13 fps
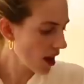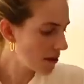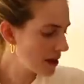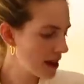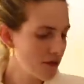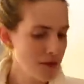
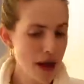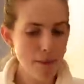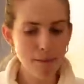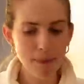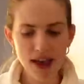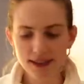I'm living my
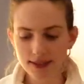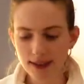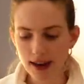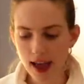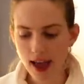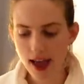best
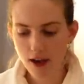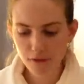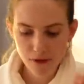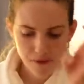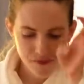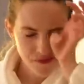life.
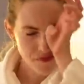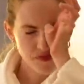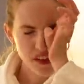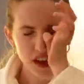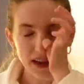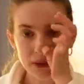
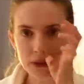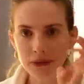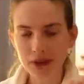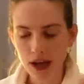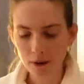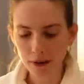I also
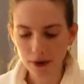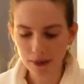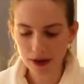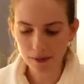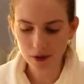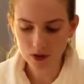now want to
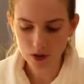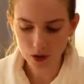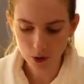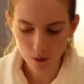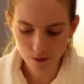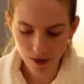be in a
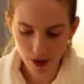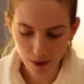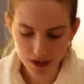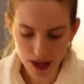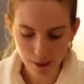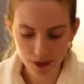musical. That
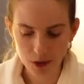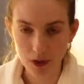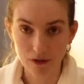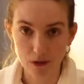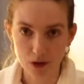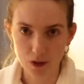always happens
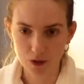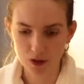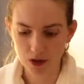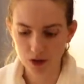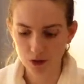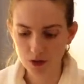whenever I watch
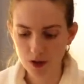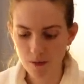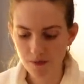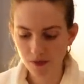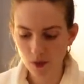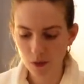musicals.
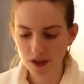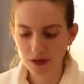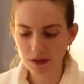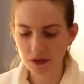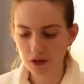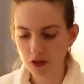One
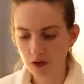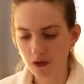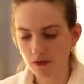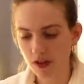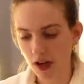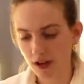time I watched Lord
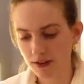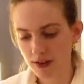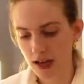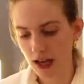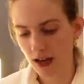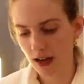of the
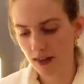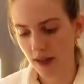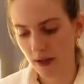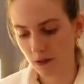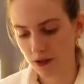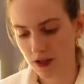Dance and I
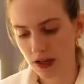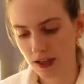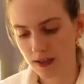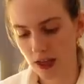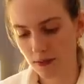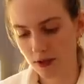then wanted to
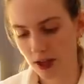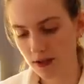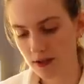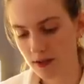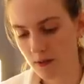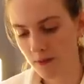learn tap
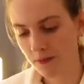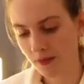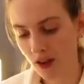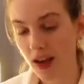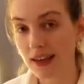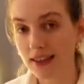dance.
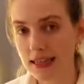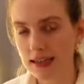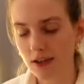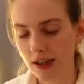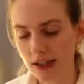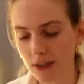I did
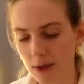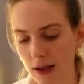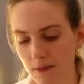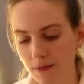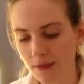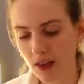look into
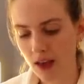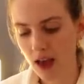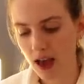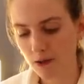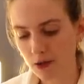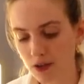it.
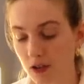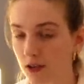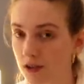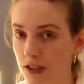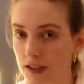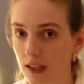I've also
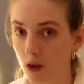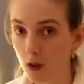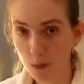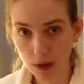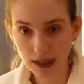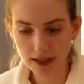looked into
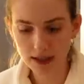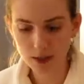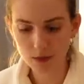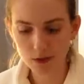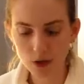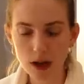opera lessons
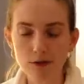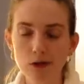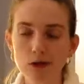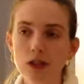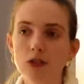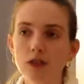before. I've
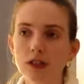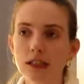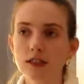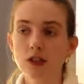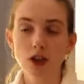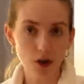also looked
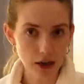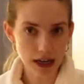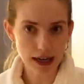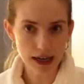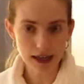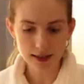into
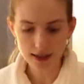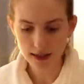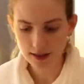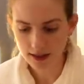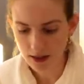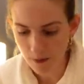yodeling
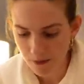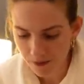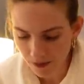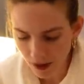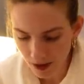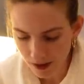lessons,
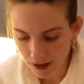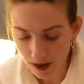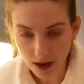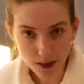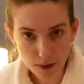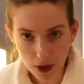
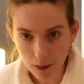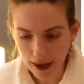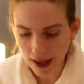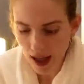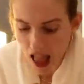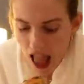glass
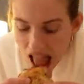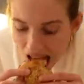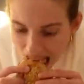blowing.